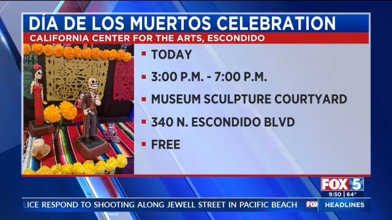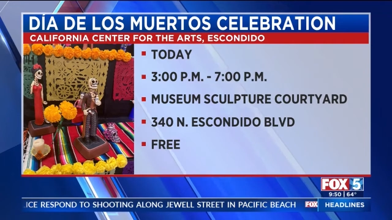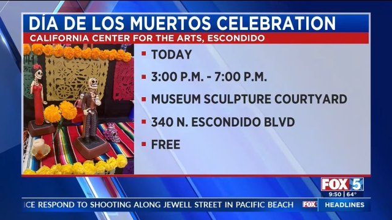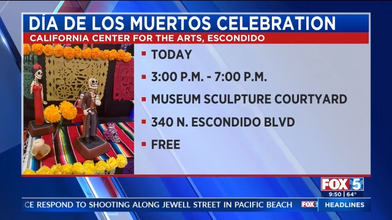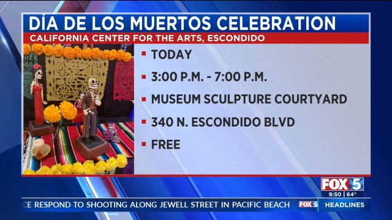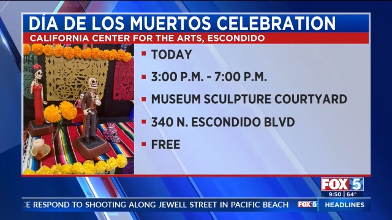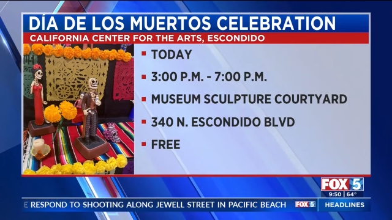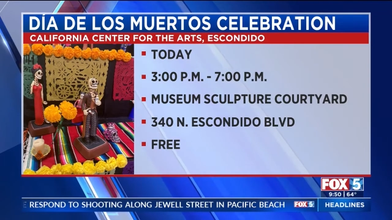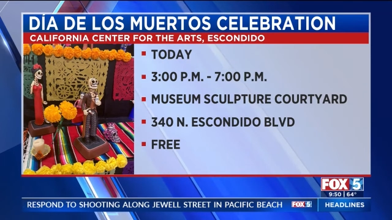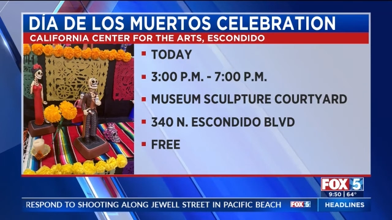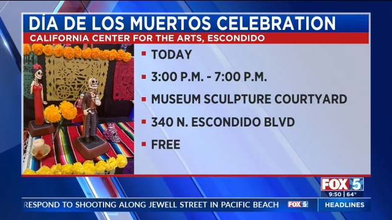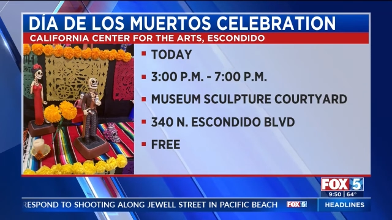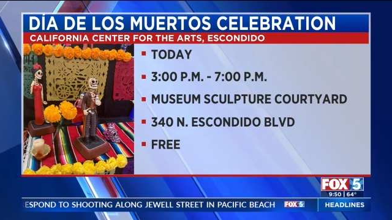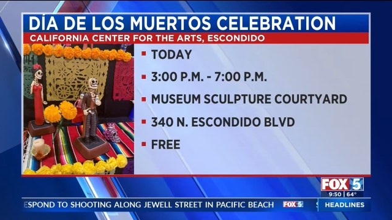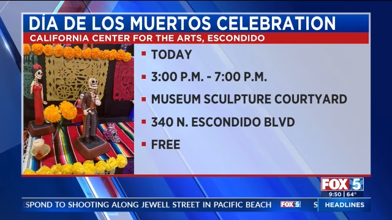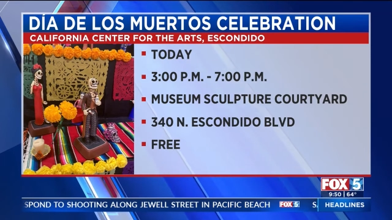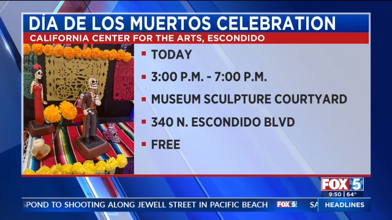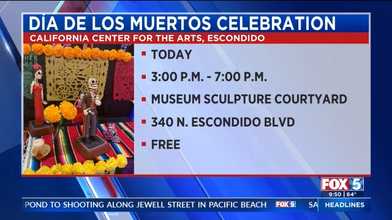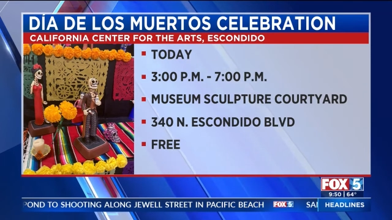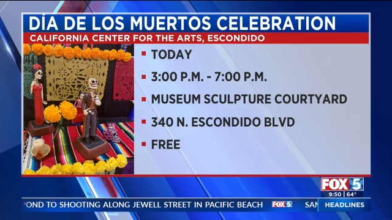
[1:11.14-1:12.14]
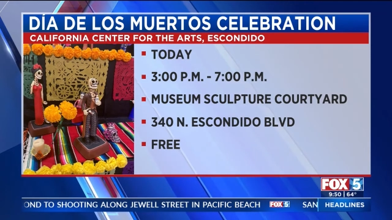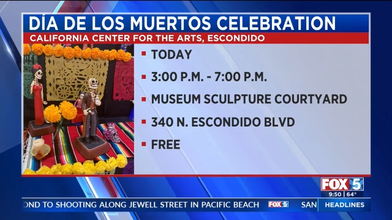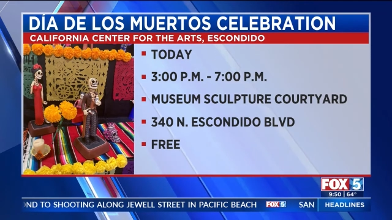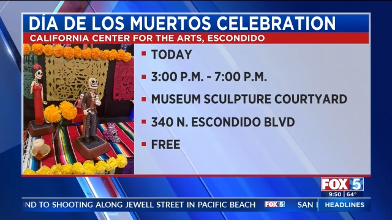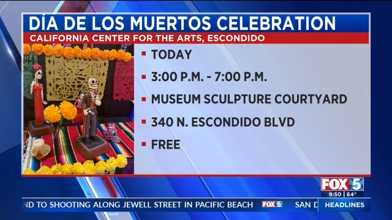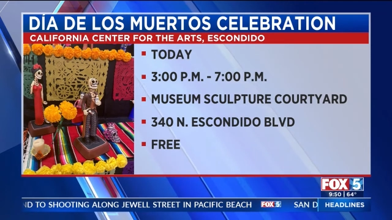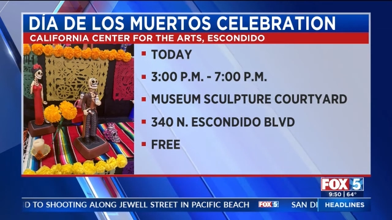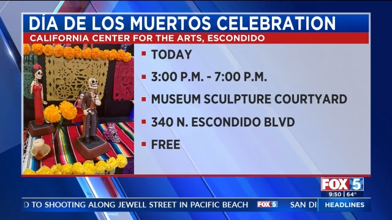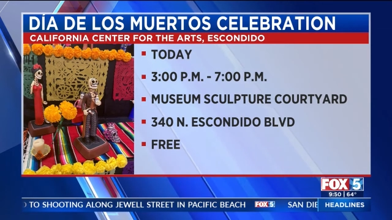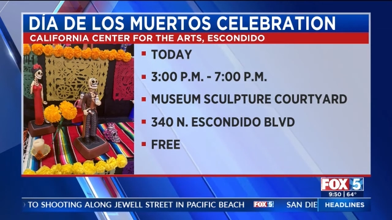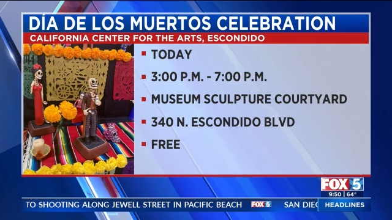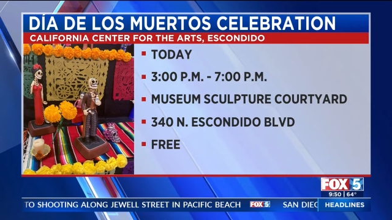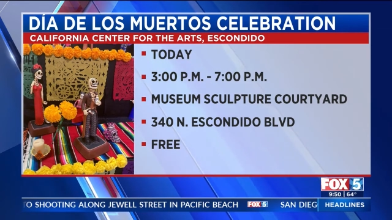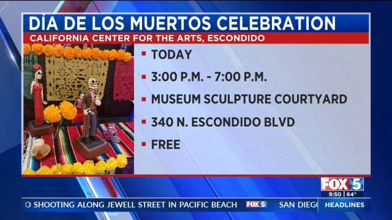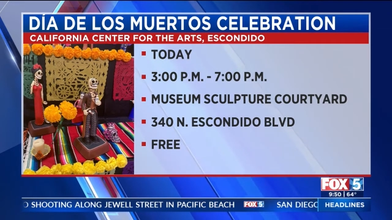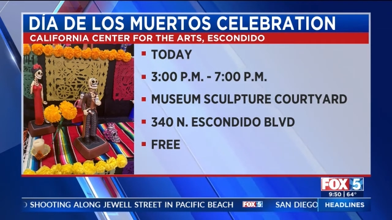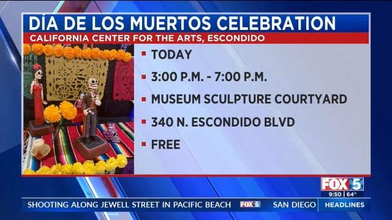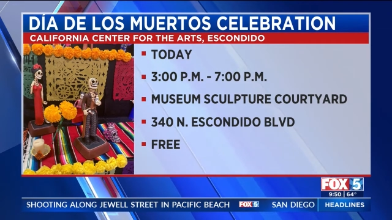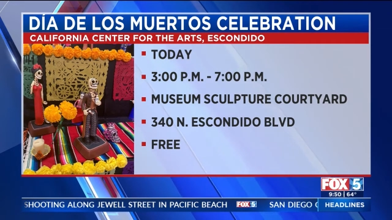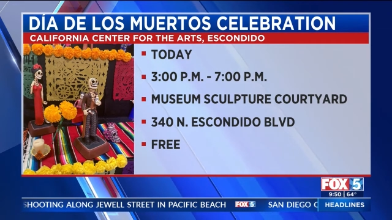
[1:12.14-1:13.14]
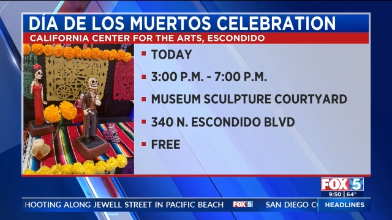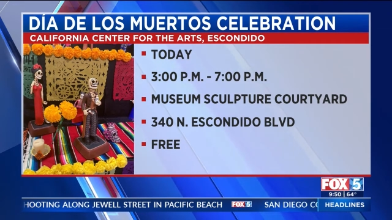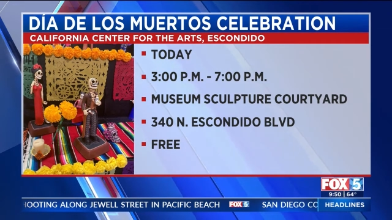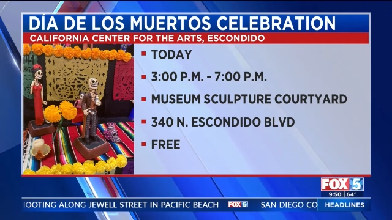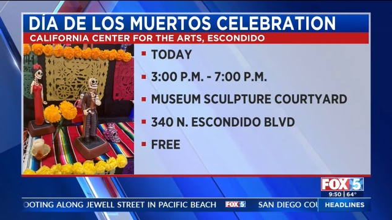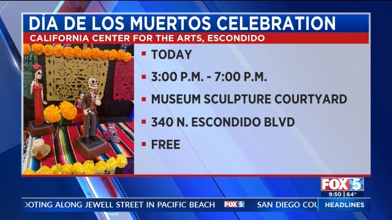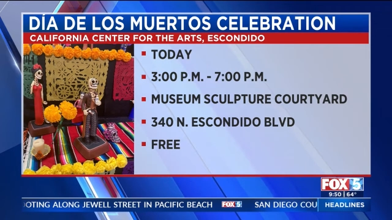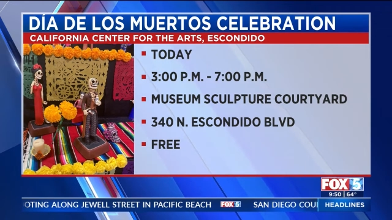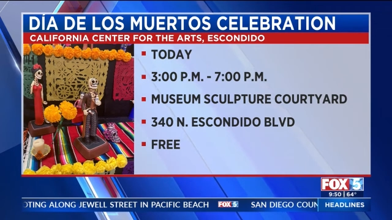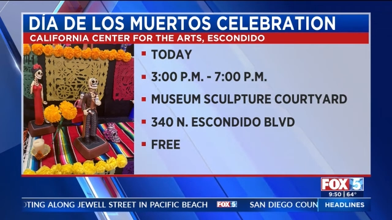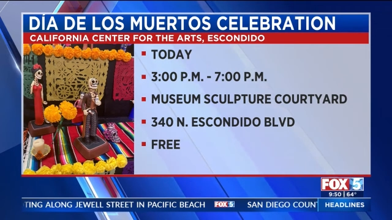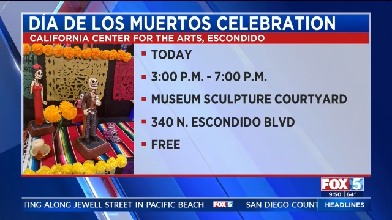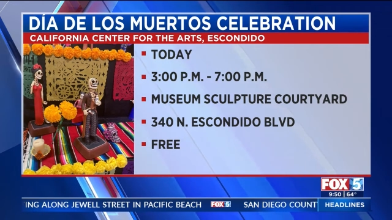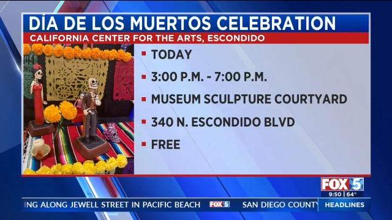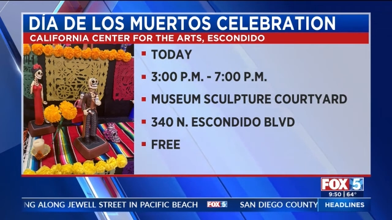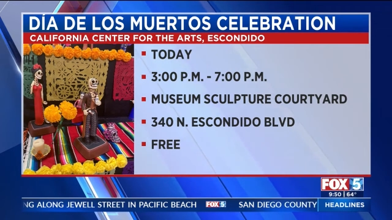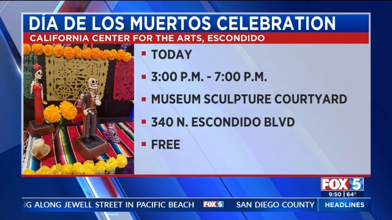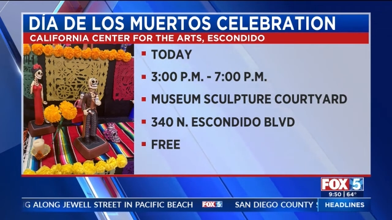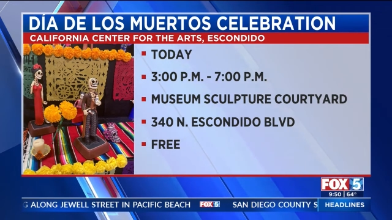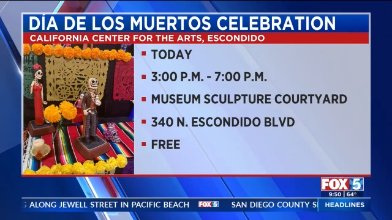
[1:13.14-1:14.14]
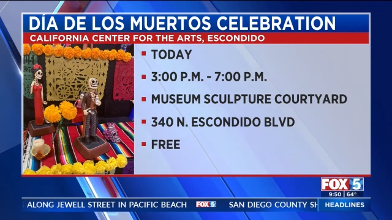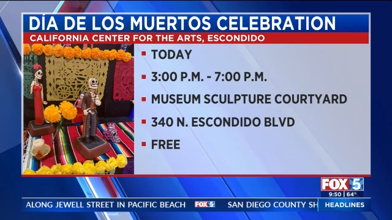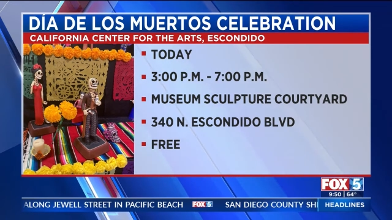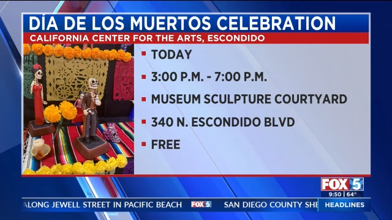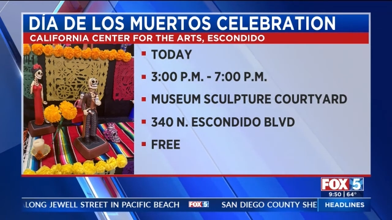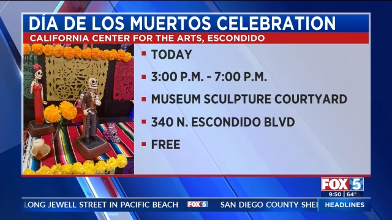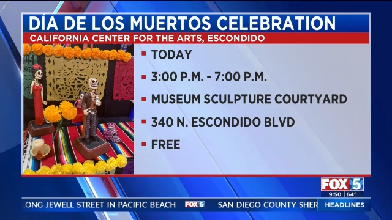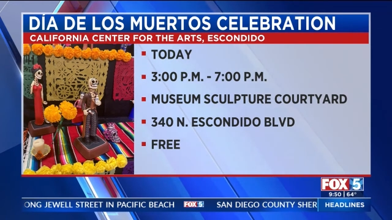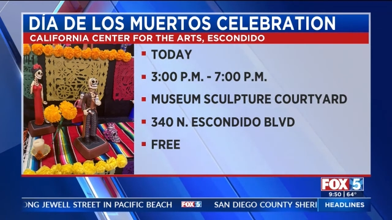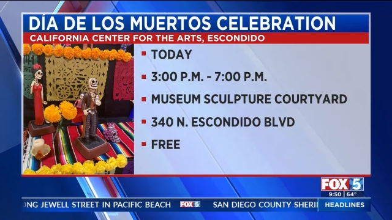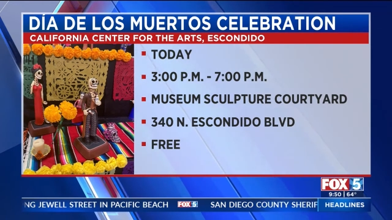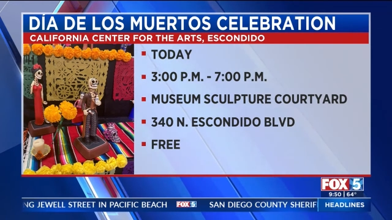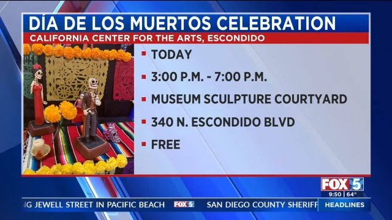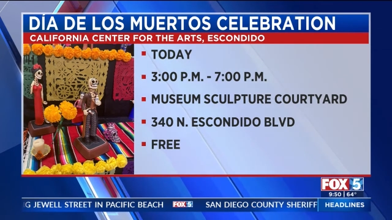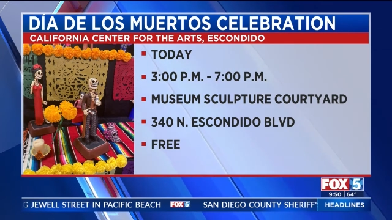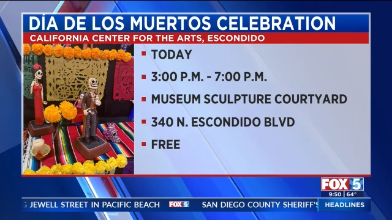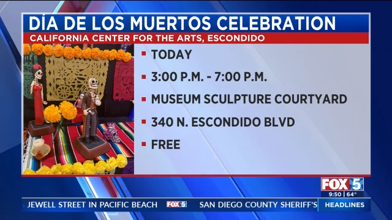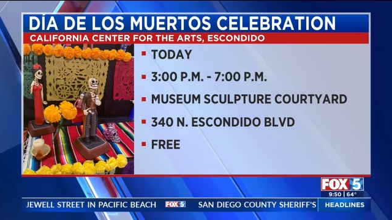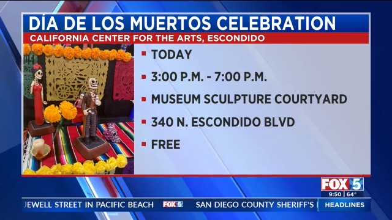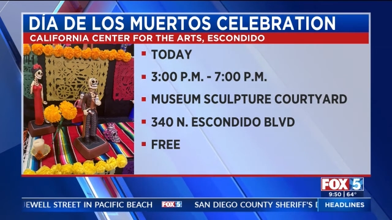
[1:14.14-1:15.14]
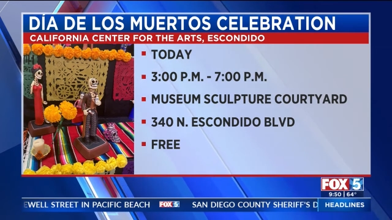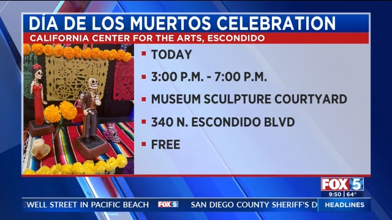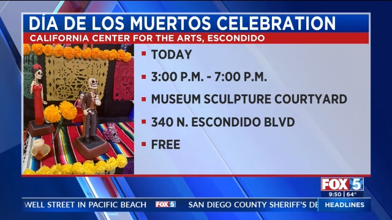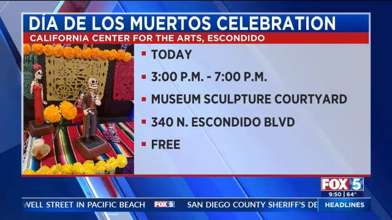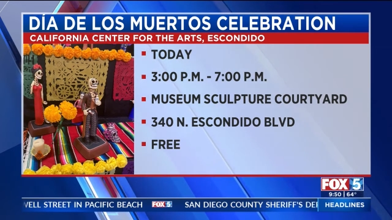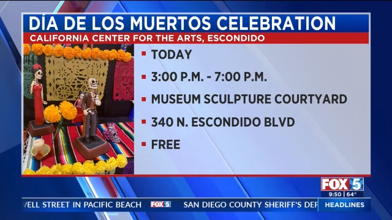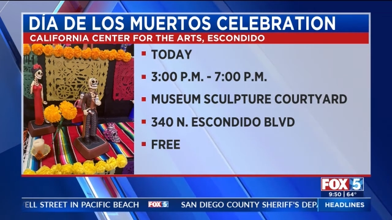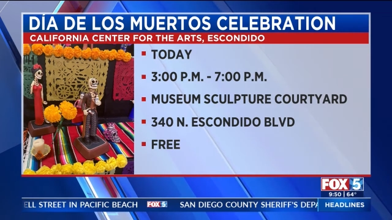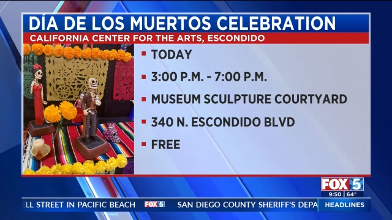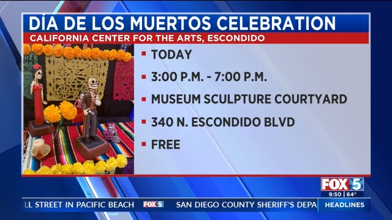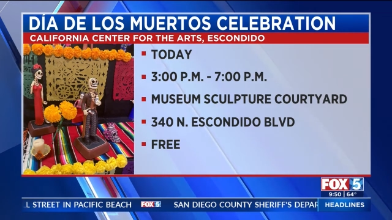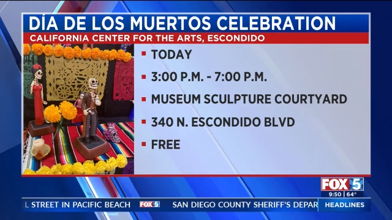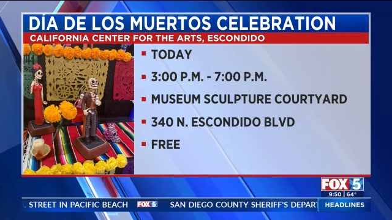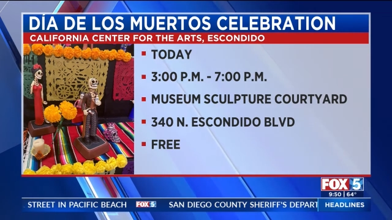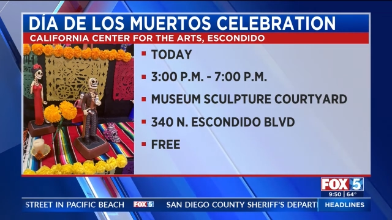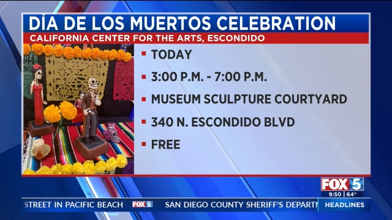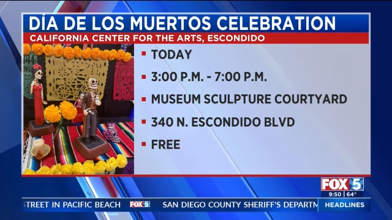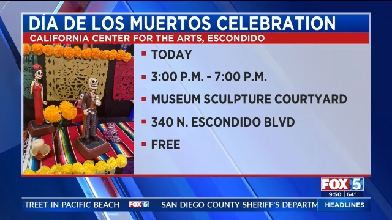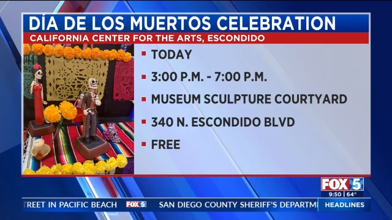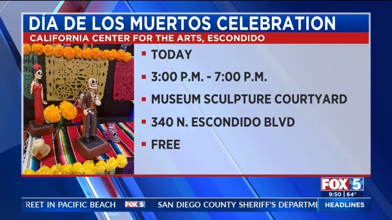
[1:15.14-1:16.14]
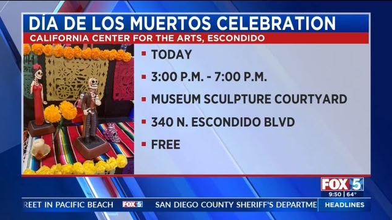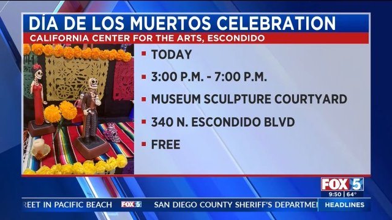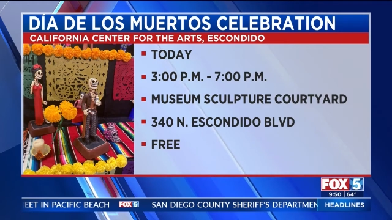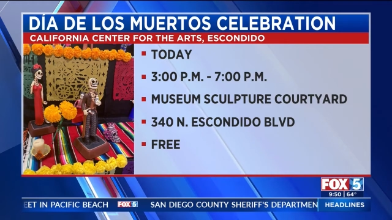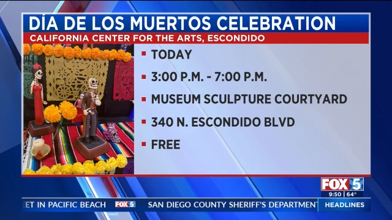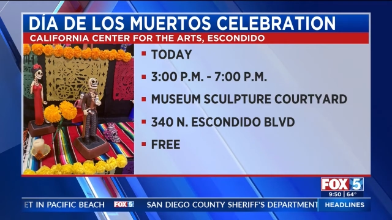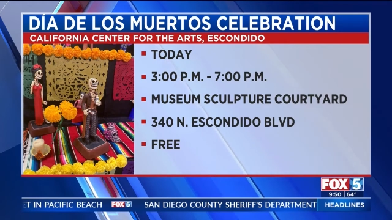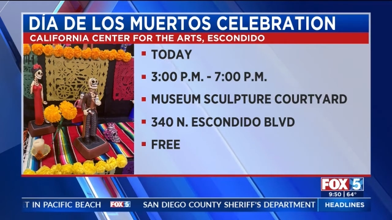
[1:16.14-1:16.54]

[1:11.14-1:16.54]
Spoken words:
(no speaker visible)